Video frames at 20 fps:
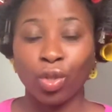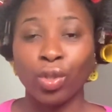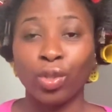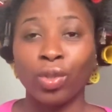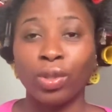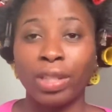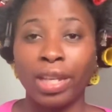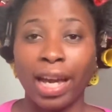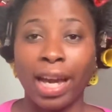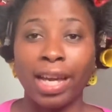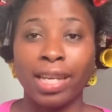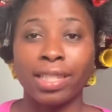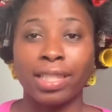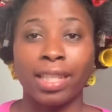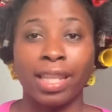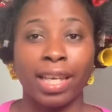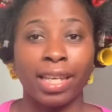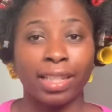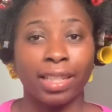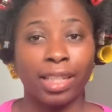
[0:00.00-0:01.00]
you guys
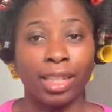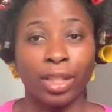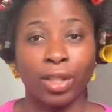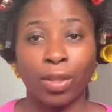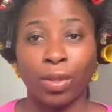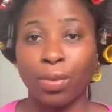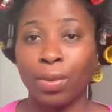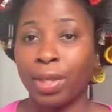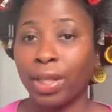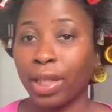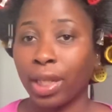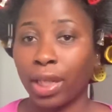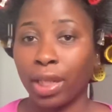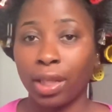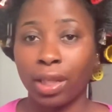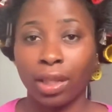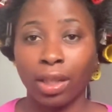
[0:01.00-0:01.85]
like a quick